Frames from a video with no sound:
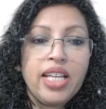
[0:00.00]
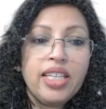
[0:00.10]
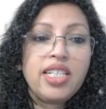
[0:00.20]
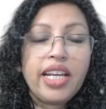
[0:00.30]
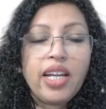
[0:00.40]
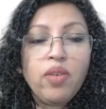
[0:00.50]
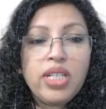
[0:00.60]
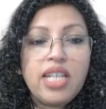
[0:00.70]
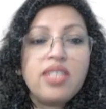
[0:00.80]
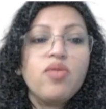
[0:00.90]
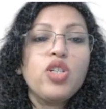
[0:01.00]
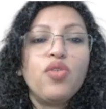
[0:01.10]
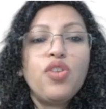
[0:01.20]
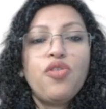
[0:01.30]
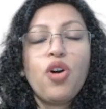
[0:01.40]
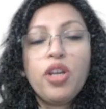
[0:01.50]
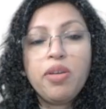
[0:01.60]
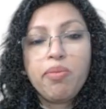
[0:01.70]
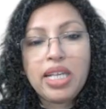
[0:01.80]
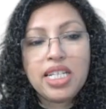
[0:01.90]
The second one says, which of the
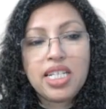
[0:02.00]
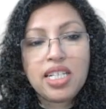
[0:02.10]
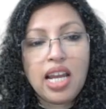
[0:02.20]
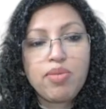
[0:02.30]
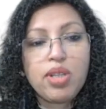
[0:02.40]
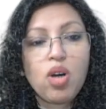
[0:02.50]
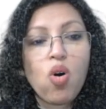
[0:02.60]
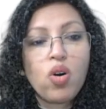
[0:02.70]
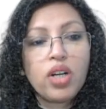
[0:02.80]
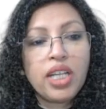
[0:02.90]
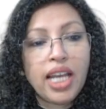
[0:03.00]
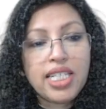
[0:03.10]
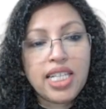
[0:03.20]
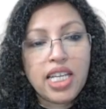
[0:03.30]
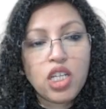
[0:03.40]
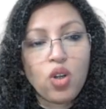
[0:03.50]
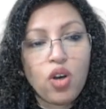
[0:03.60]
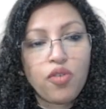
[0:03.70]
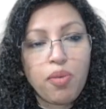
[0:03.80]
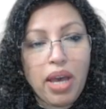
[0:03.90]
following best describes the organization
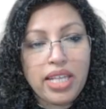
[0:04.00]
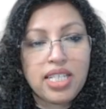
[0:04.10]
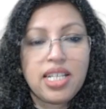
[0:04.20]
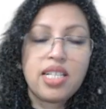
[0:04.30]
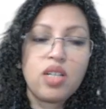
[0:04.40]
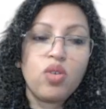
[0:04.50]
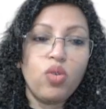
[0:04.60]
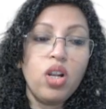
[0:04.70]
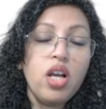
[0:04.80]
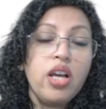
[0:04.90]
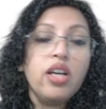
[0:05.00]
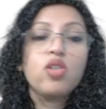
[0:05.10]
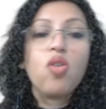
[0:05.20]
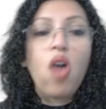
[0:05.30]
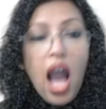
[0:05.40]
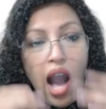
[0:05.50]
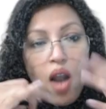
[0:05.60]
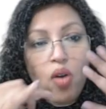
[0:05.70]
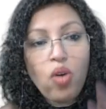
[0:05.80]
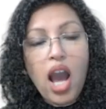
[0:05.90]
of the passage as a whole? So
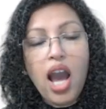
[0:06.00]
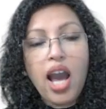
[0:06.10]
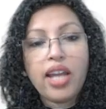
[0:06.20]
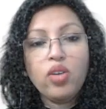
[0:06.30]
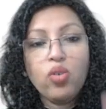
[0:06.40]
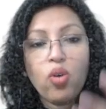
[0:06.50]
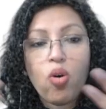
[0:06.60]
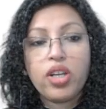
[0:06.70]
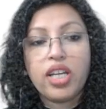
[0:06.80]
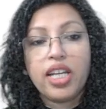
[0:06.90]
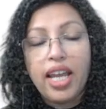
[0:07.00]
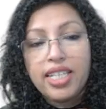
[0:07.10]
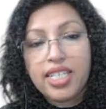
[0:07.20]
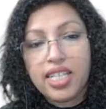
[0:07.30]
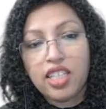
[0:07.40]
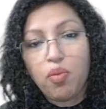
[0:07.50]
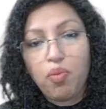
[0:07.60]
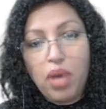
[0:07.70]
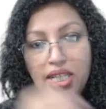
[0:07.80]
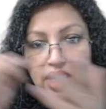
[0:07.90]
how are you organizing the
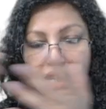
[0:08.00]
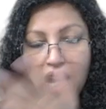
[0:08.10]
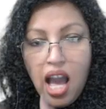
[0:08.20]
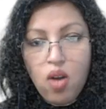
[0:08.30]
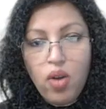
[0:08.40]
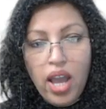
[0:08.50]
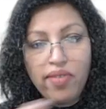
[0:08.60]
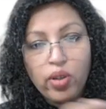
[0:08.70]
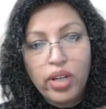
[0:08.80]
passage? How have you